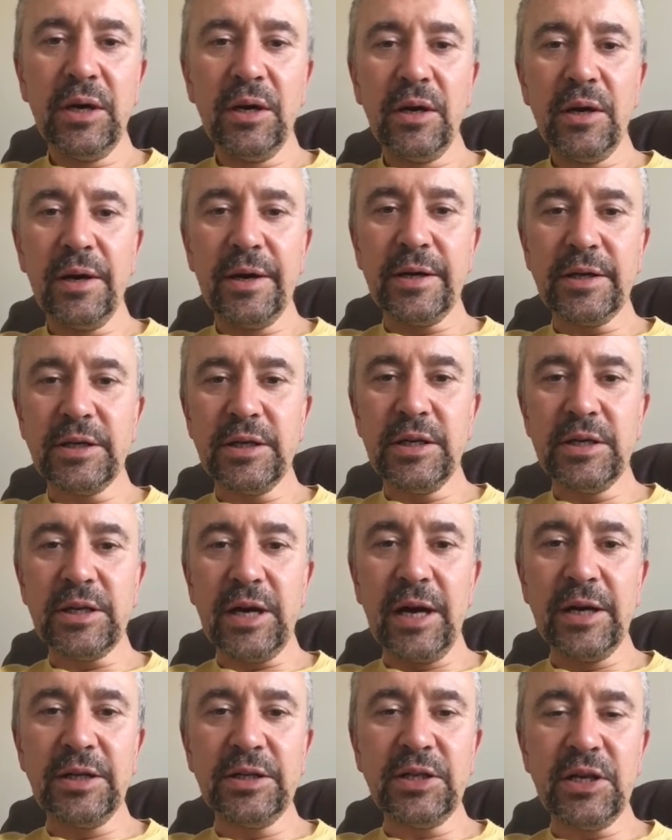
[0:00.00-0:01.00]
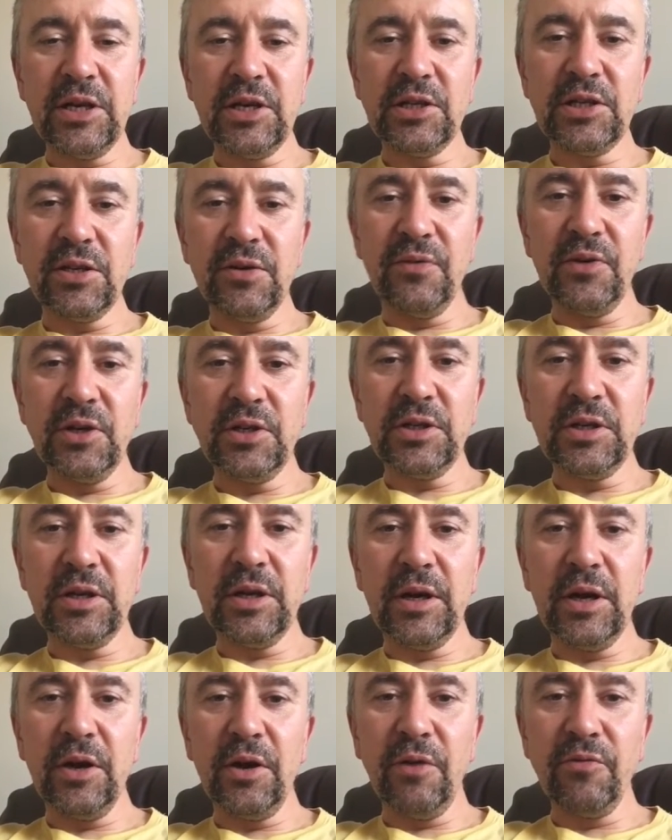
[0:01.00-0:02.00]
Like I say, as I had a taste of it,
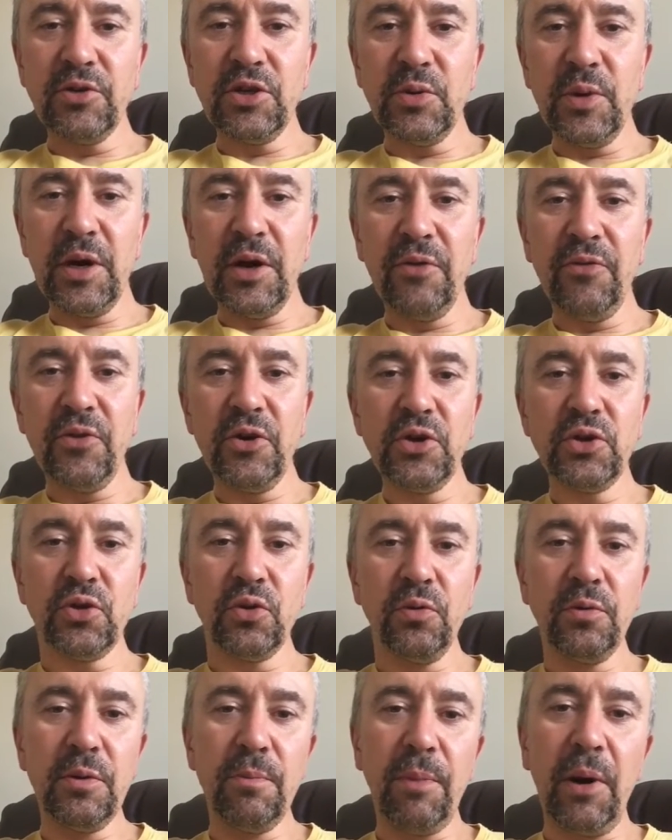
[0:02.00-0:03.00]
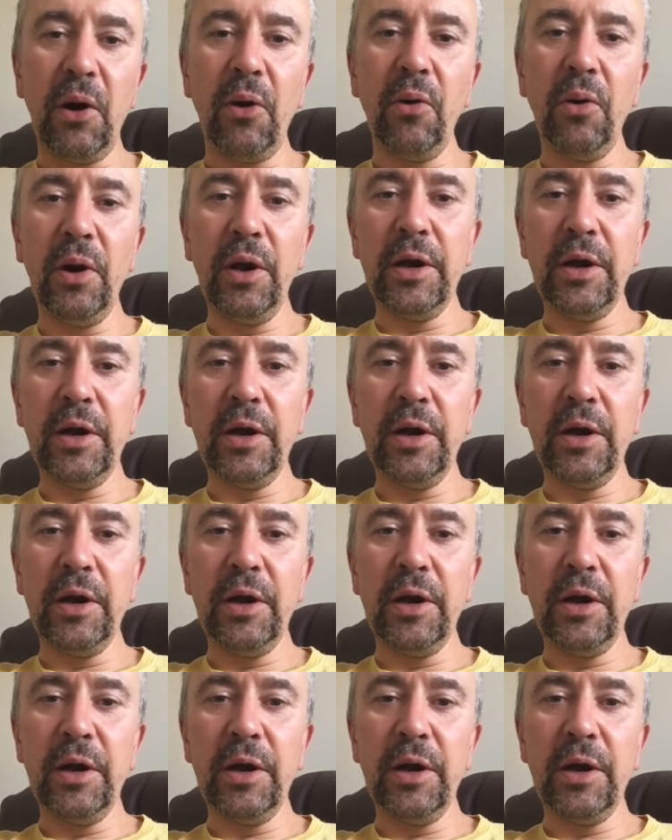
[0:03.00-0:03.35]
and obviously when I first opened the barrel,